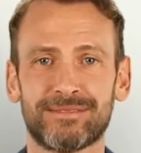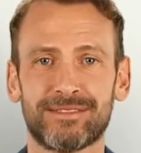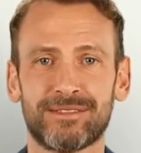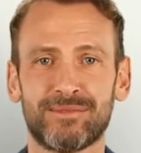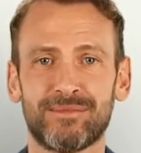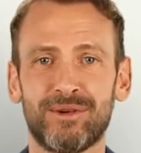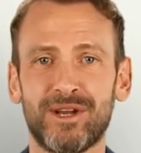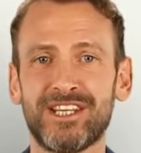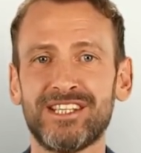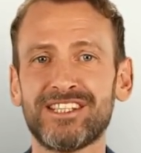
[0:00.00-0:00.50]

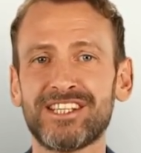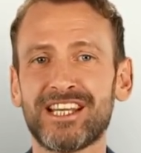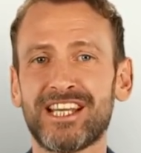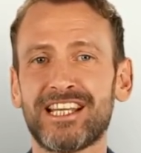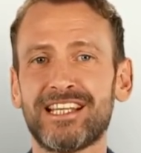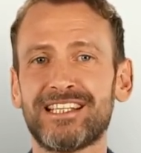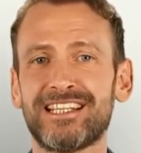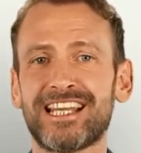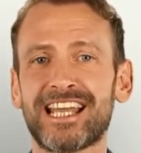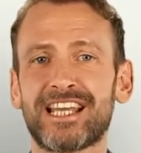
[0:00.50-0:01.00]
Once you
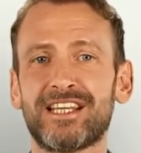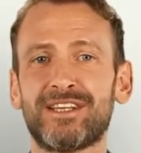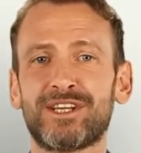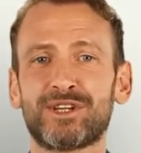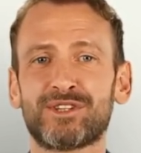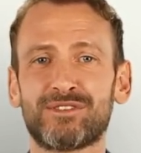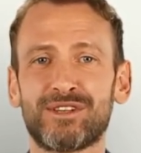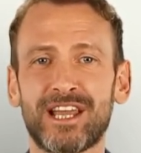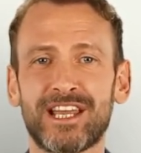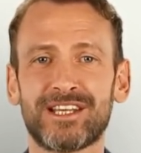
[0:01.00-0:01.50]
have set up the
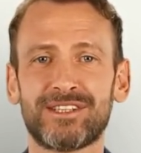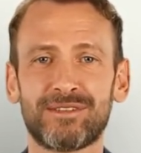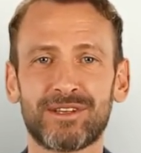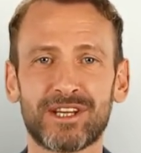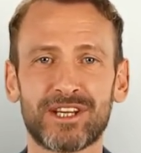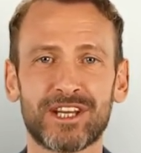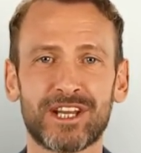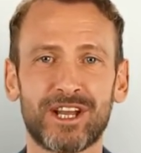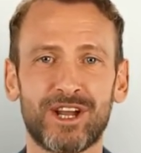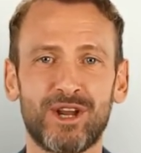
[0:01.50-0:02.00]

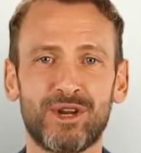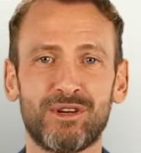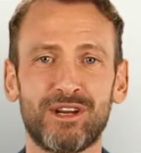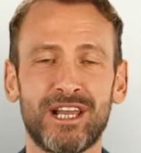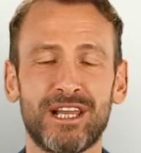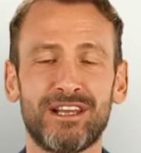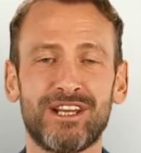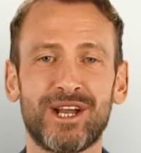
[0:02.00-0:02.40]
transfer, you can